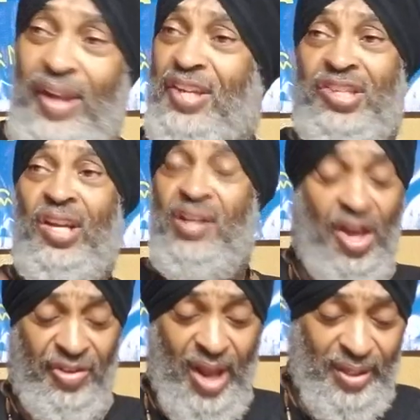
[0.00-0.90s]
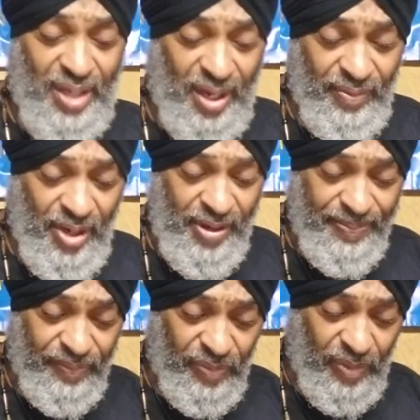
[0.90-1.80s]
has seen nothing like that,
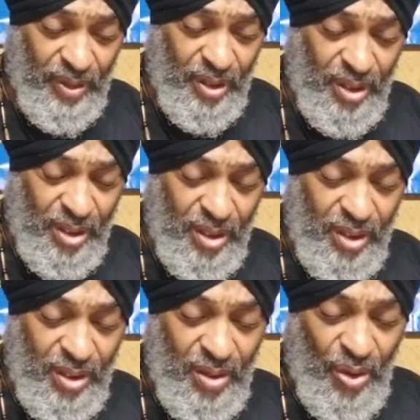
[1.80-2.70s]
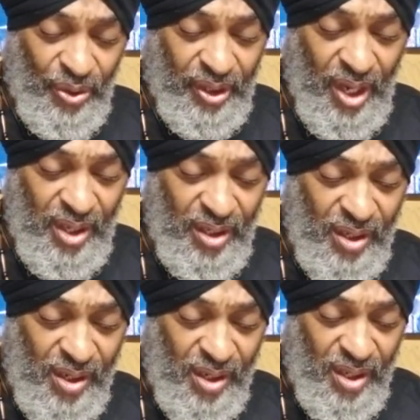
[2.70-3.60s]
right? Okay?
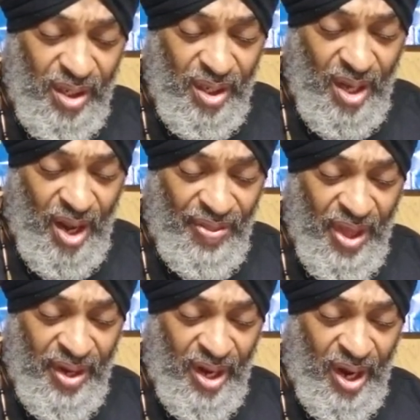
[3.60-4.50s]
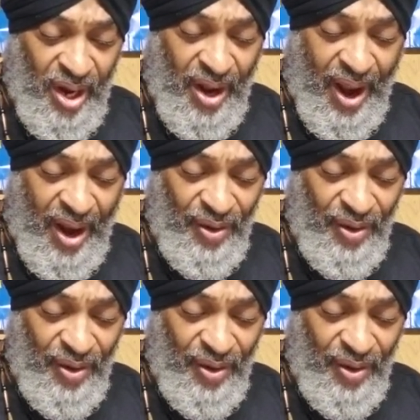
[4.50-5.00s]
And then, and